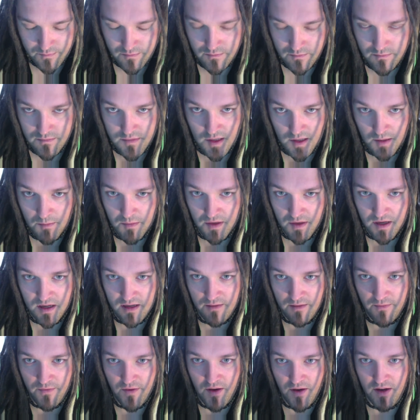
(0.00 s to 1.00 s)
Because I'm
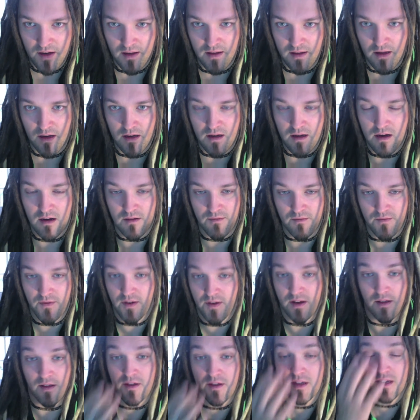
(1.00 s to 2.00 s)
finding that I can't find things
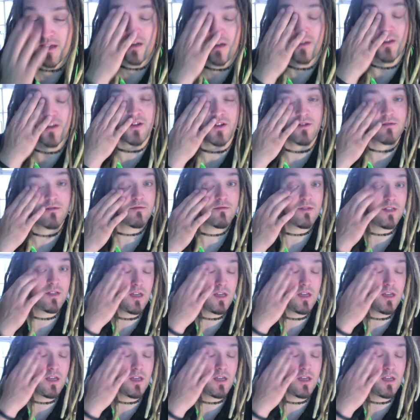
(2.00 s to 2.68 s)
like the